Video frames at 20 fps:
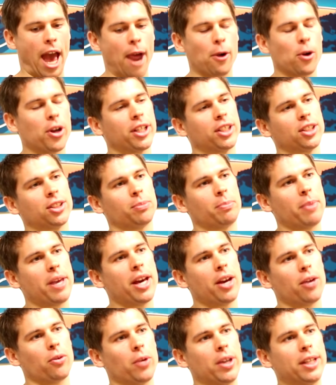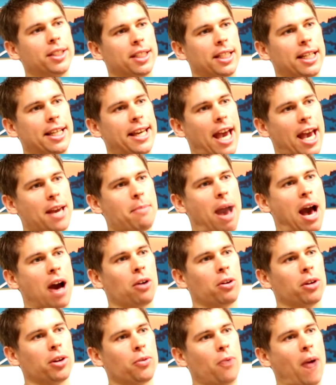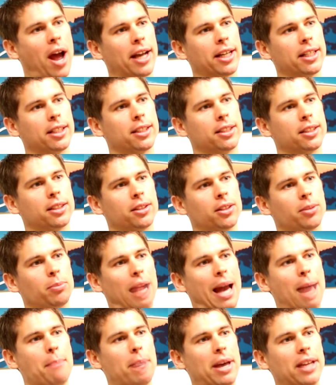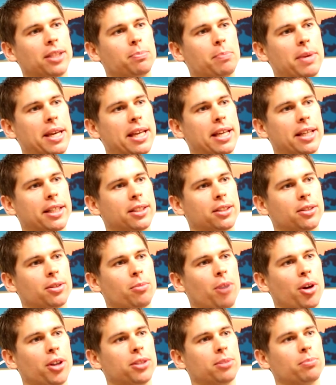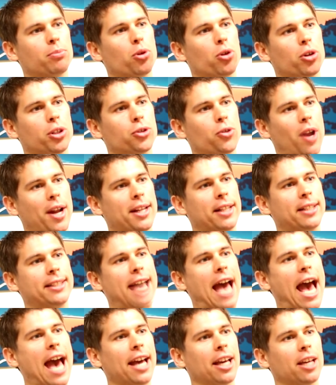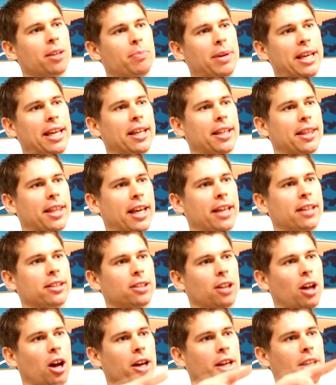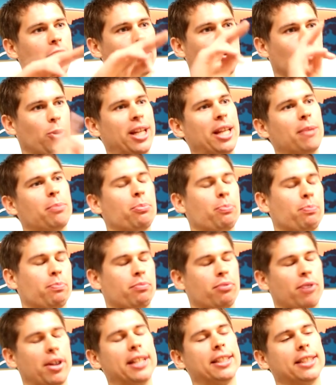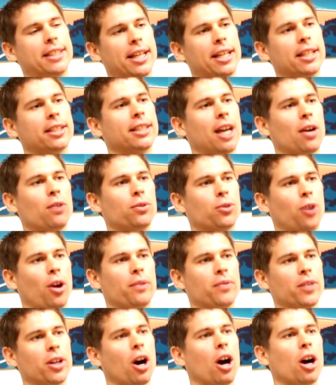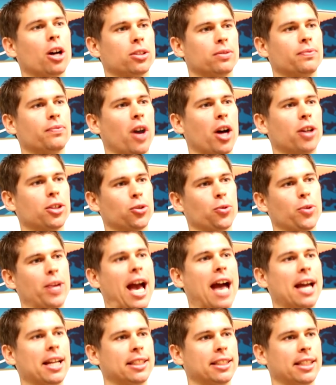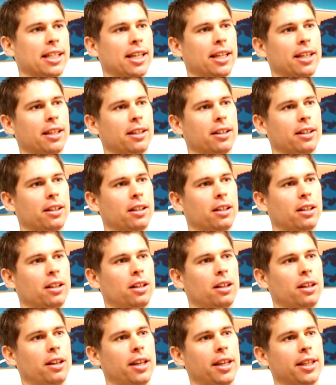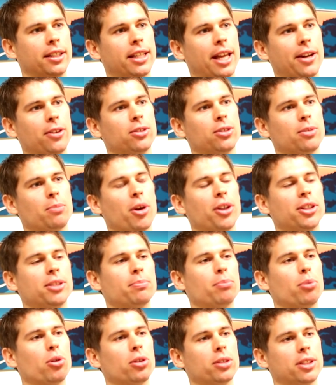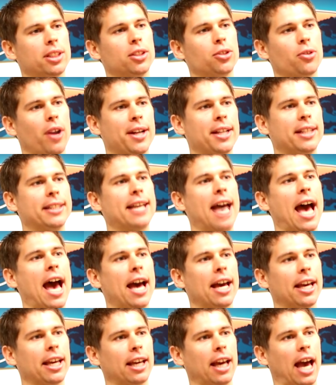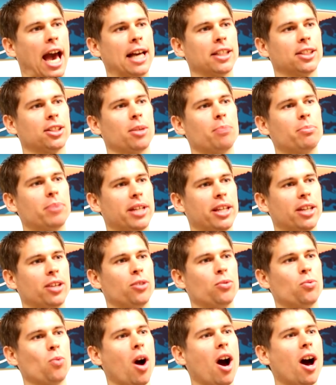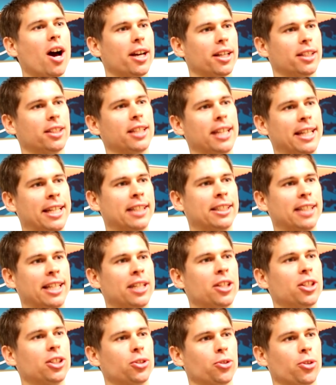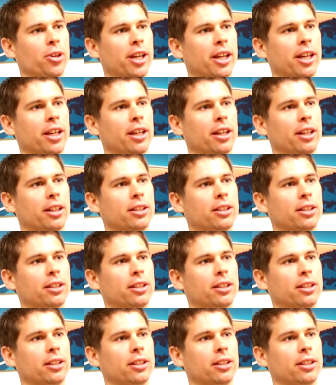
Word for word: Eric Schmidt recently came out and ranked plant based meat as the most important trend in tech, beating right. things like 3D printing, self driving cars, and virtual reality. Right. He said it was the most important trend in tech. As somebody who works in this industry,